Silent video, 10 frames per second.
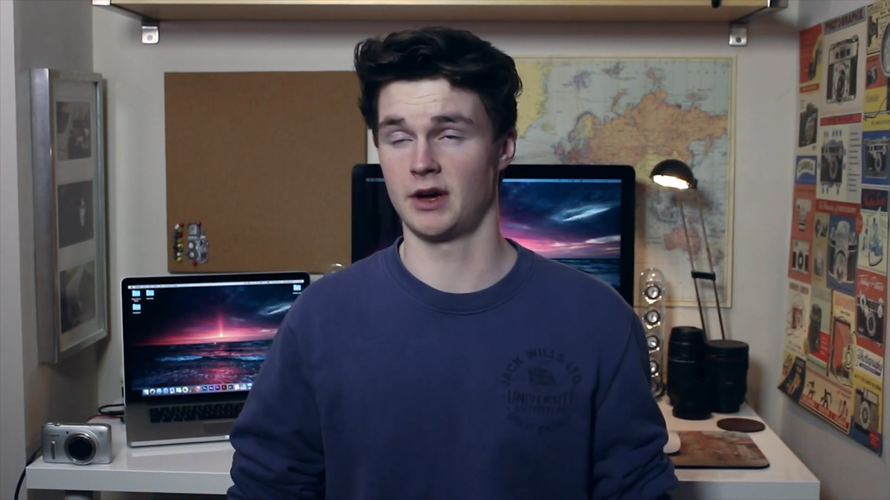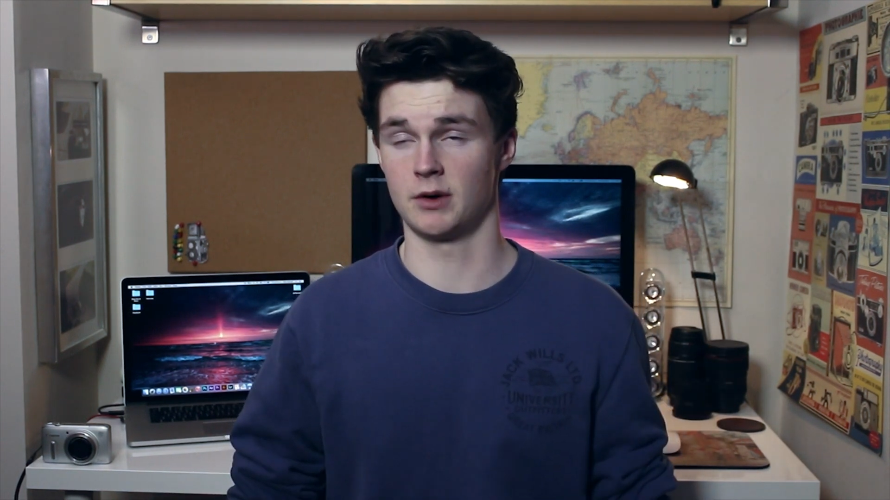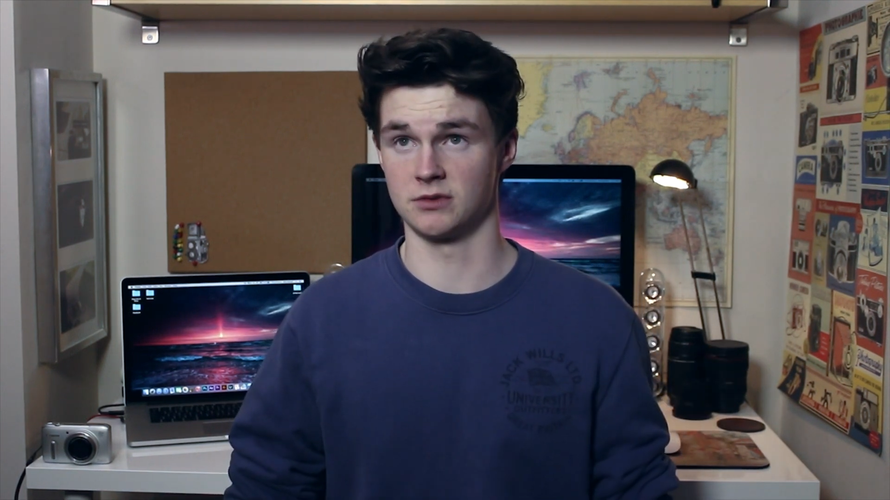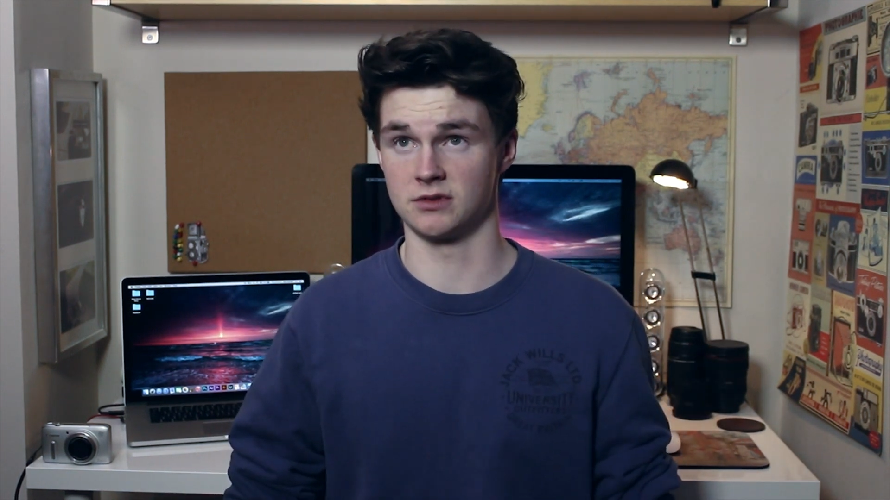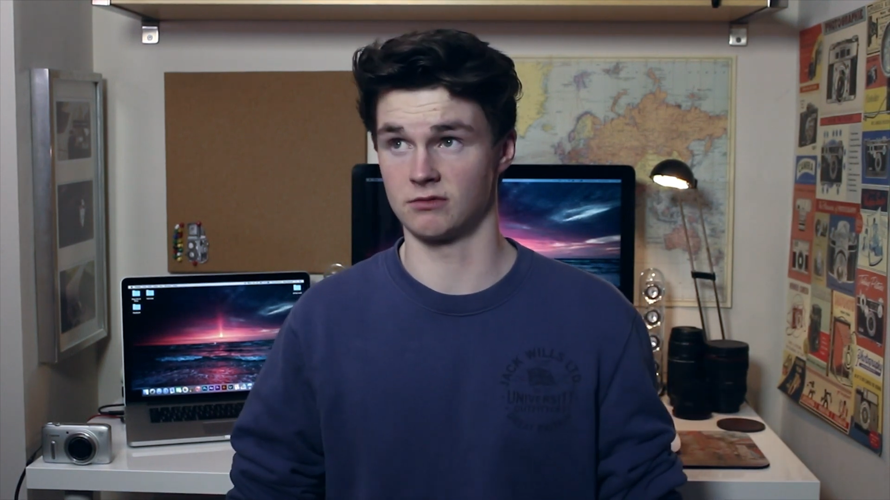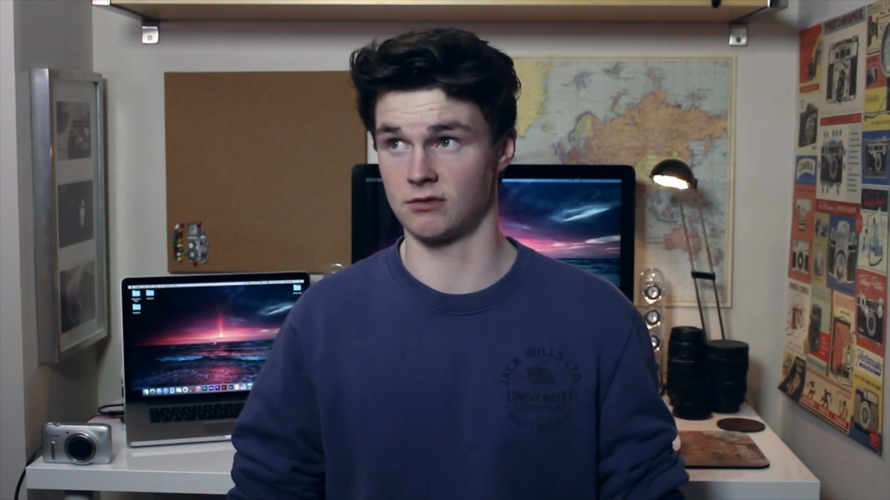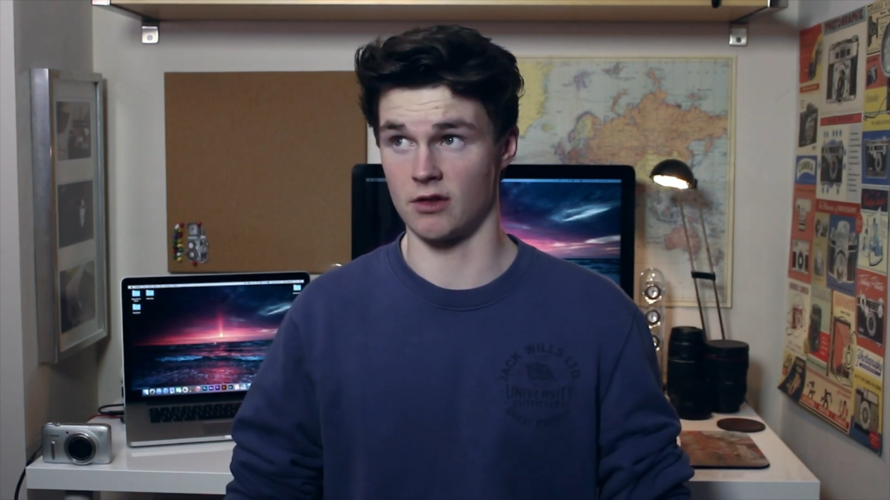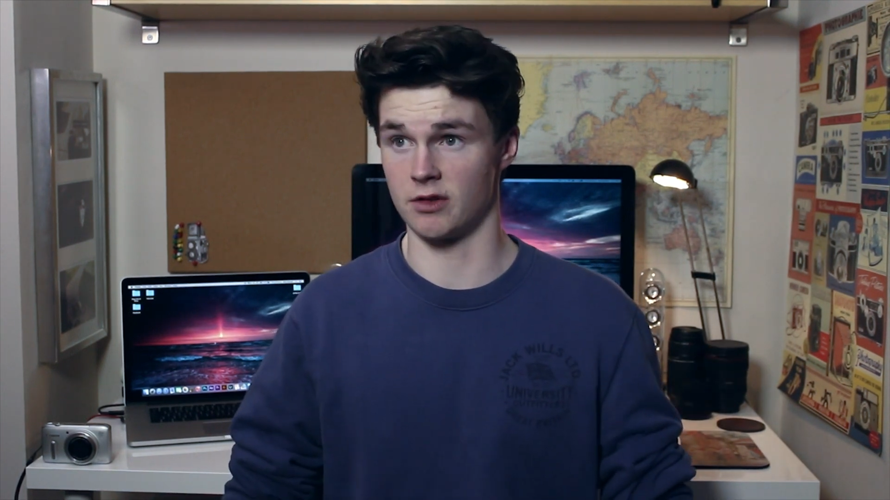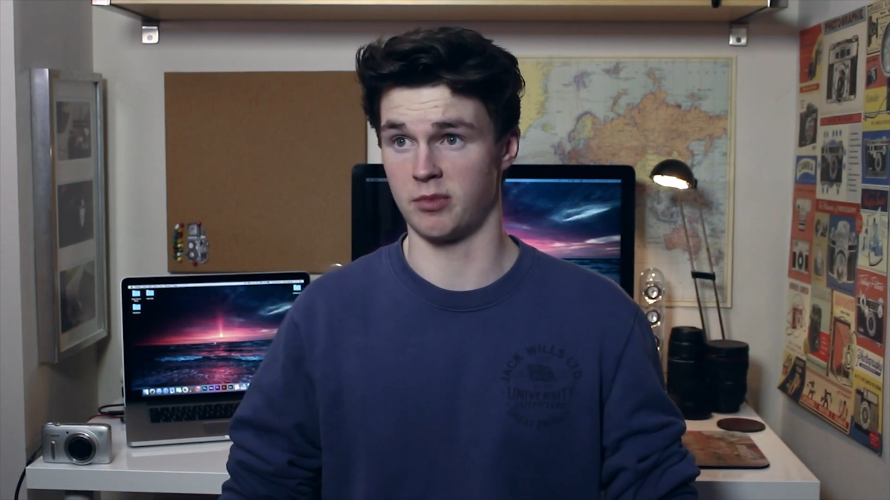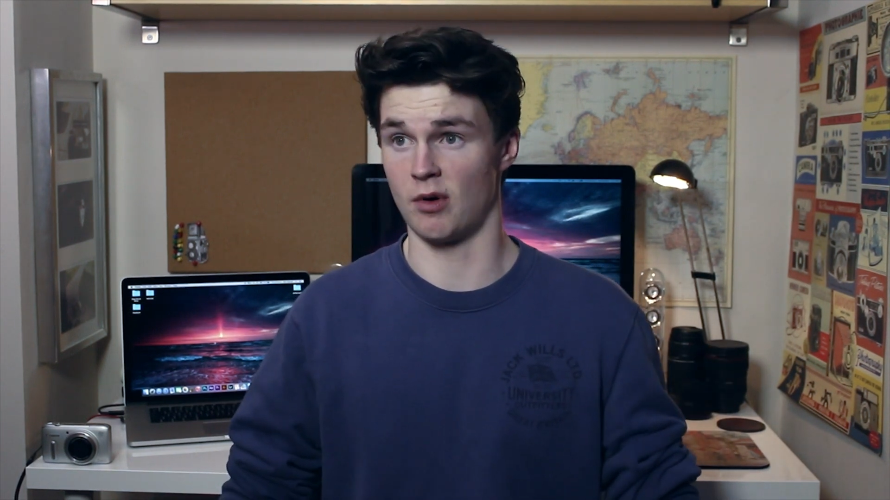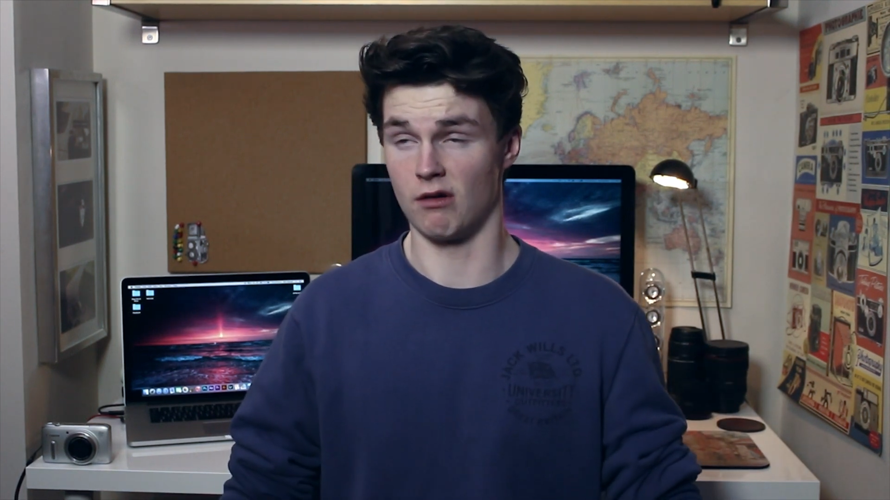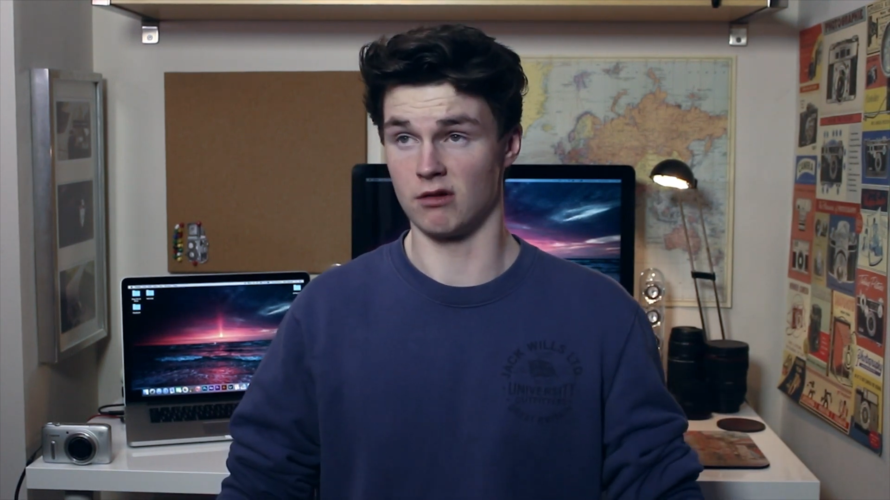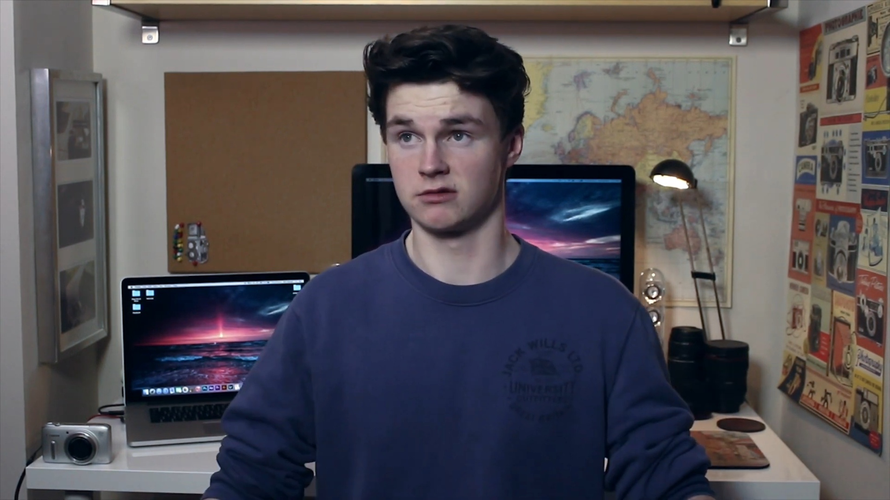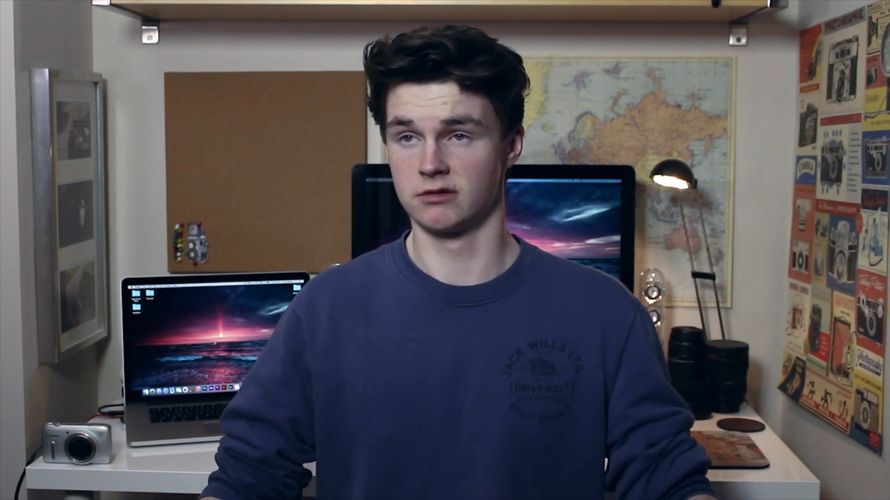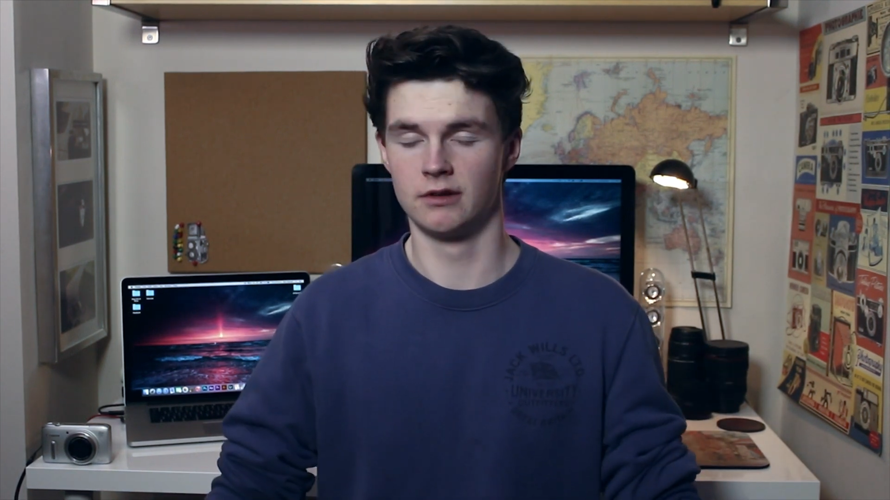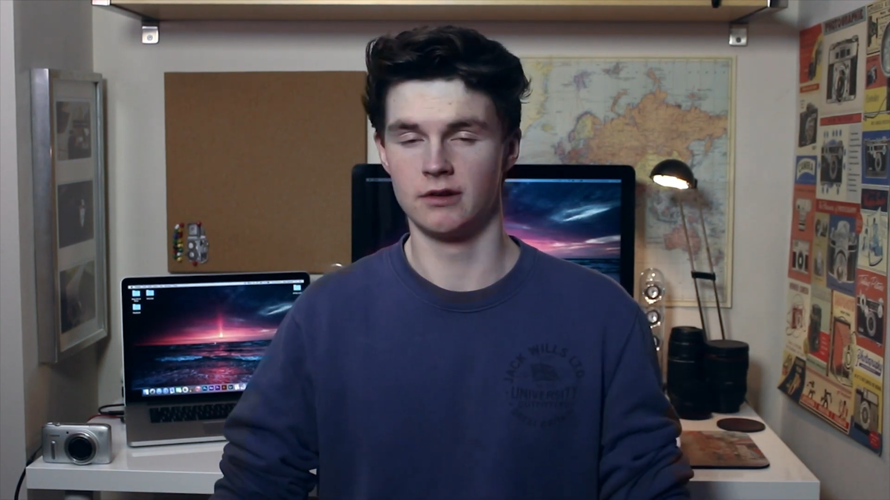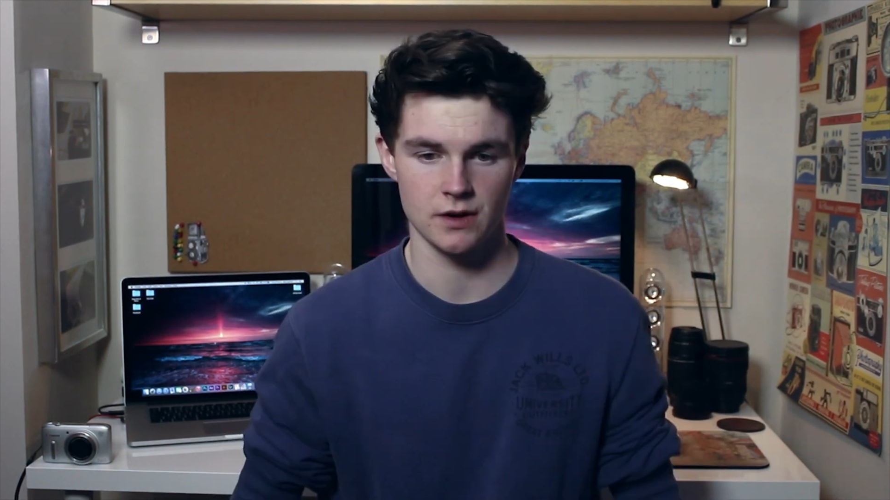That was a rather posh.